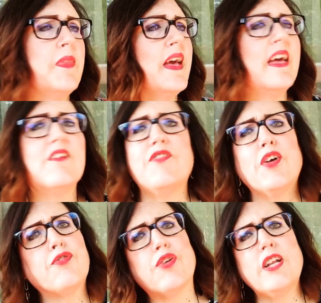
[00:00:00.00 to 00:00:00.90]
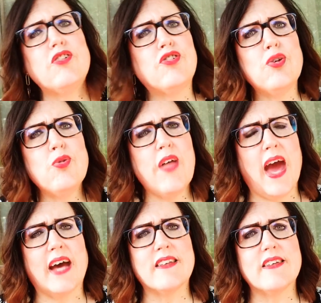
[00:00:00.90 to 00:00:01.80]
feel free to do
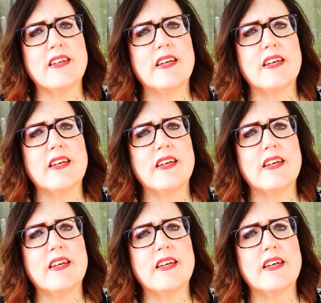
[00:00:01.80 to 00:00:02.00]
that.